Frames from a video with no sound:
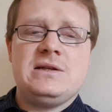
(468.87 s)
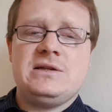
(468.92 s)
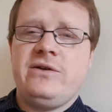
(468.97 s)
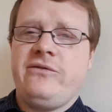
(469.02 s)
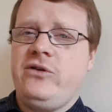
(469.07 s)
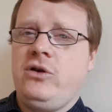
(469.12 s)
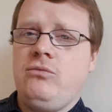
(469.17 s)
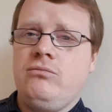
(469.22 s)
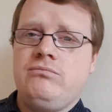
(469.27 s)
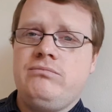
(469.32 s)
so
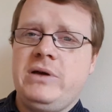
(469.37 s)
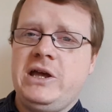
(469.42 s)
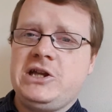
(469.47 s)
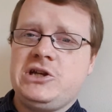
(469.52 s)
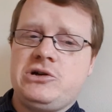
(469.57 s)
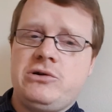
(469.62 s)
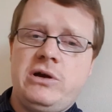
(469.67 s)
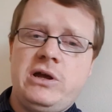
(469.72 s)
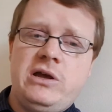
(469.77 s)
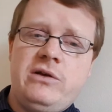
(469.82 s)
if you
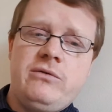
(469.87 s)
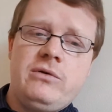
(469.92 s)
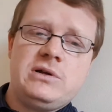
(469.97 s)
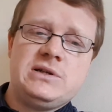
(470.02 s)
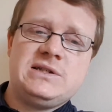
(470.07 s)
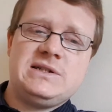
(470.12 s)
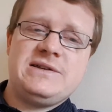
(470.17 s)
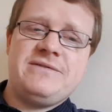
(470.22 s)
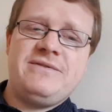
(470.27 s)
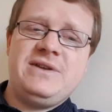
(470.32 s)
picture it, you've got
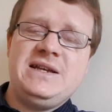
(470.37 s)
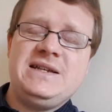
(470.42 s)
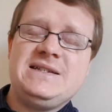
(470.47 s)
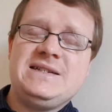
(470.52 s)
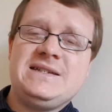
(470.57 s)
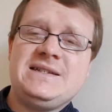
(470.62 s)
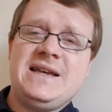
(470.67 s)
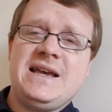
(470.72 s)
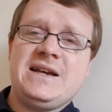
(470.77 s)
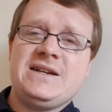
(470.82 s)

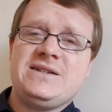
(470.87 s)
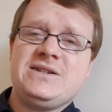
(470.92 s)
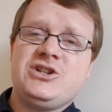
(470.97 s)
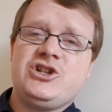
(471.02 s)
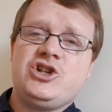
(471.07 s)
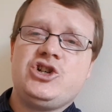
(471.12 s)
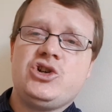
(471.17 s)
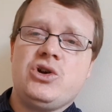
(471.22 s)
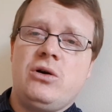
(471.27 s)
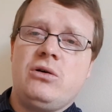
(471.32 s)
76
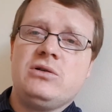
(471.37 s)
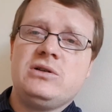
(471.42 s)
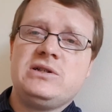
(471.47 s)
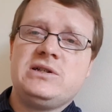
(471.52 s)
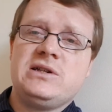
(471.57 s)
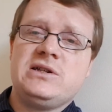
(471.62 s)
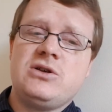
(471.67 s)
shots,